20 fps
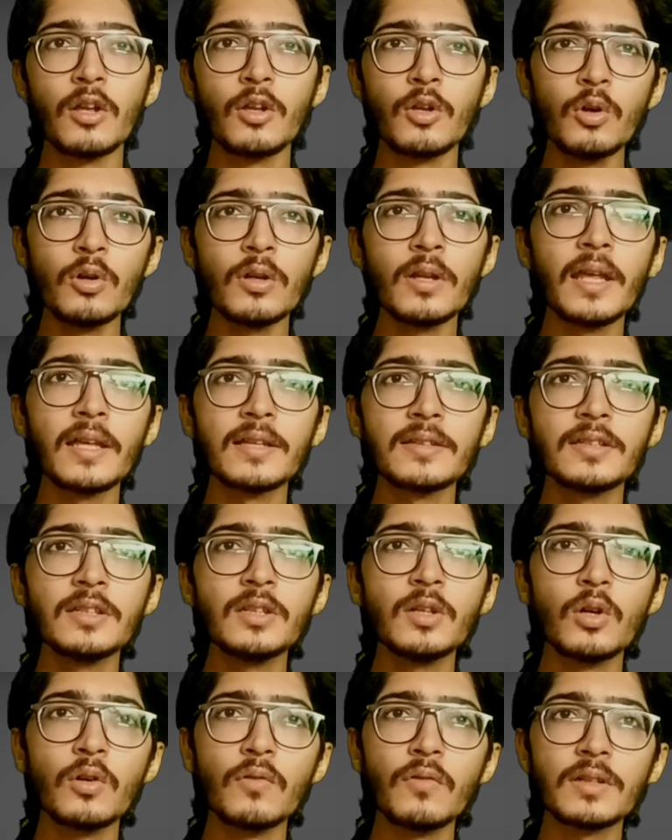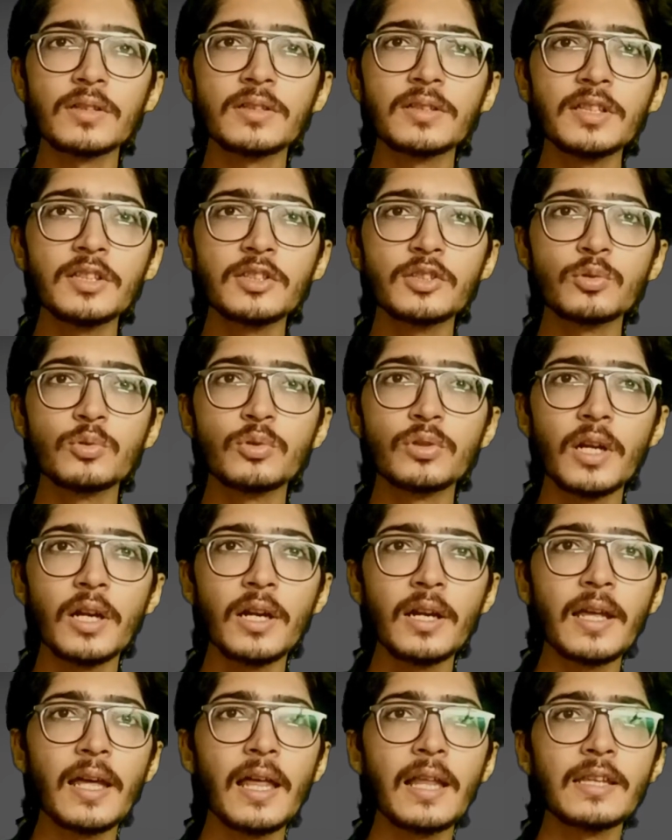known as the Overseas
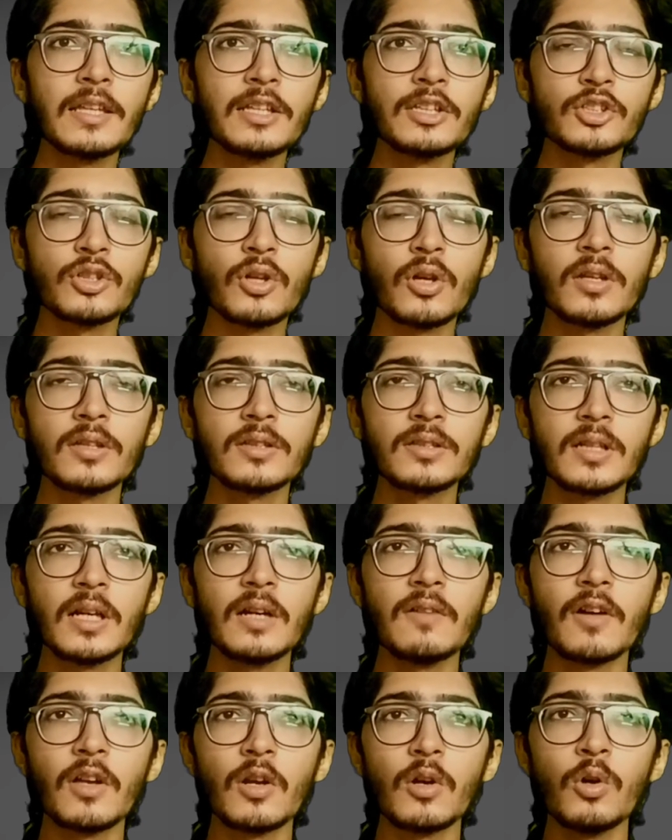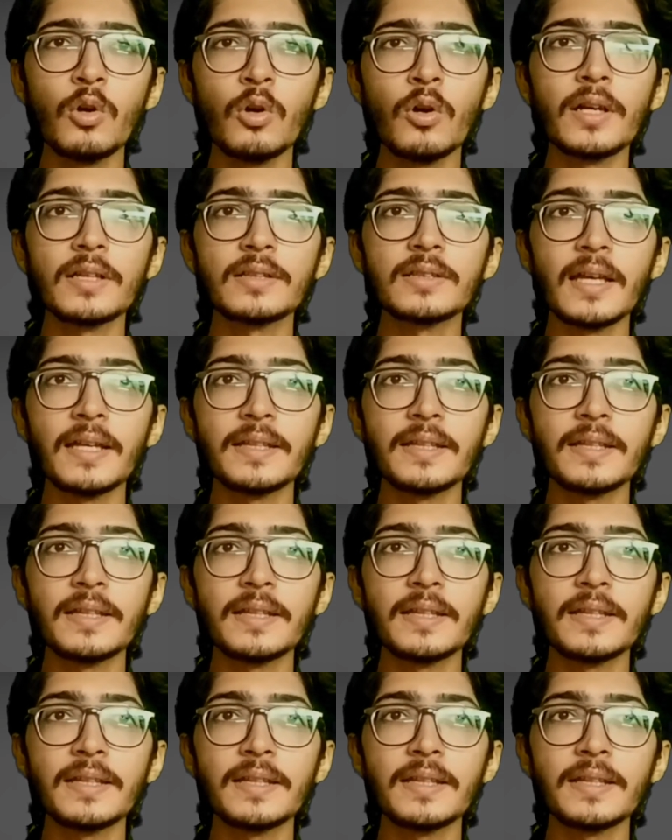Student Health Insurance Cover